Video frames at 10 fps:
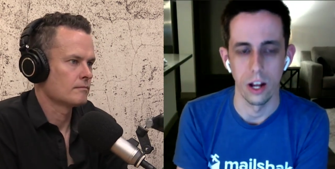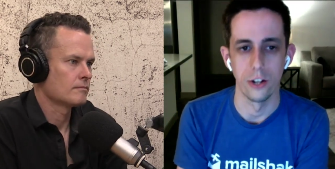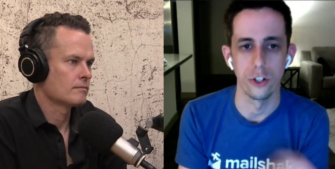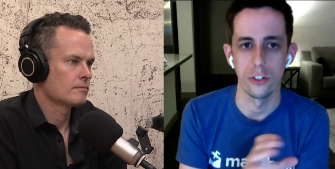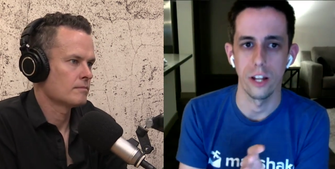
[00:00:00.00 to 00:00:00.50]

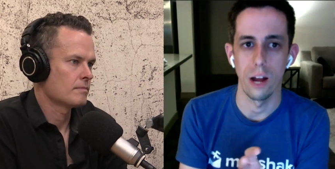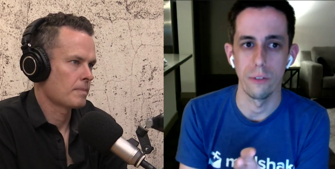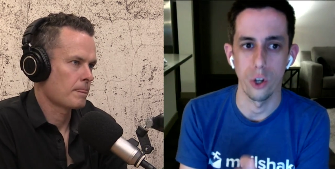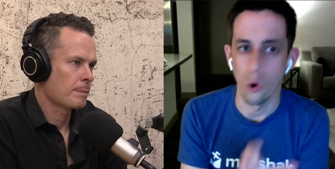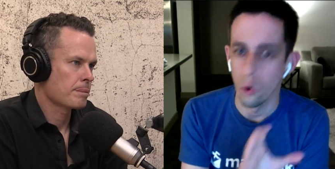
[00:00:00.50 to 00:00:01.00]
Speaker 1: shouldn't say I'm
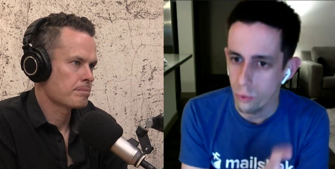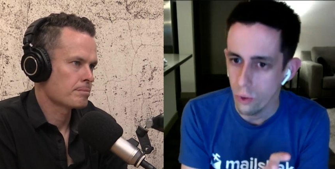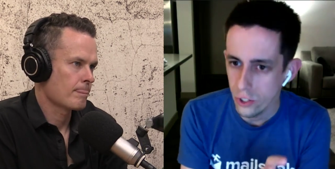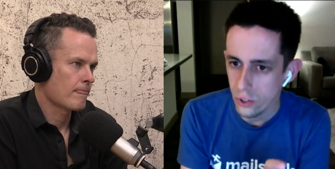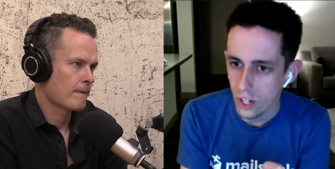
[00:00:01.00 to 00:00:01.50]
the only
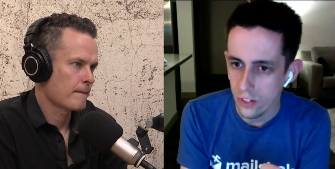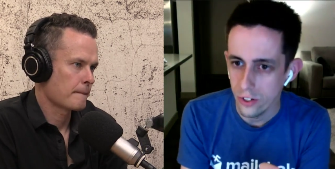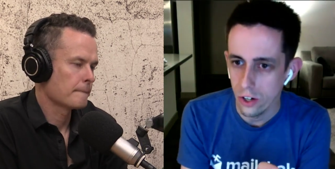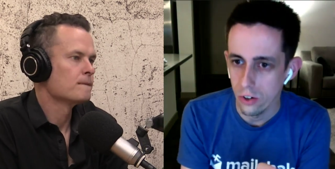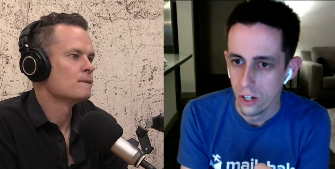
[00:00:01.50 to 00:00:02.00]
one doing
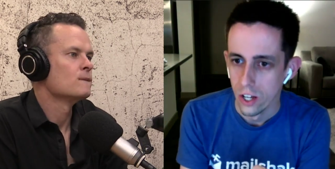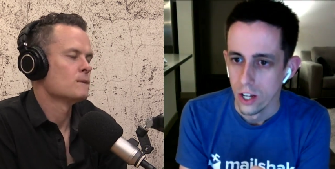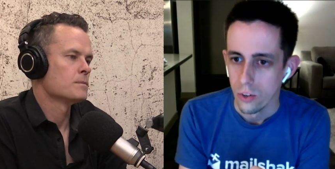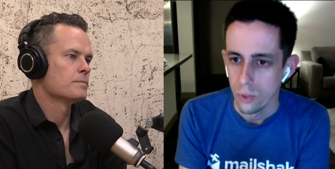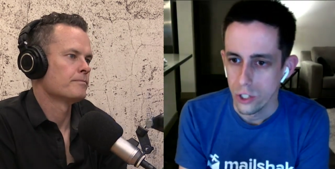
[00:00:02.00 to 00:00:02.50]
SEO.
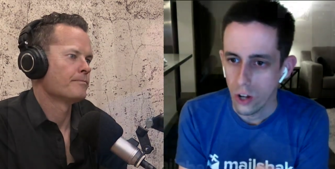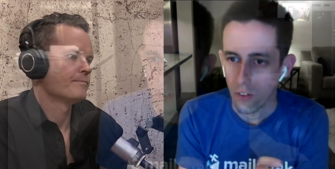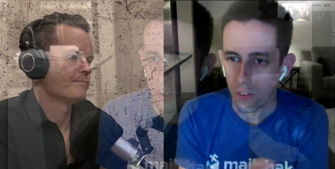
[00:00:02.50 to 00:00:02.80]
We do have a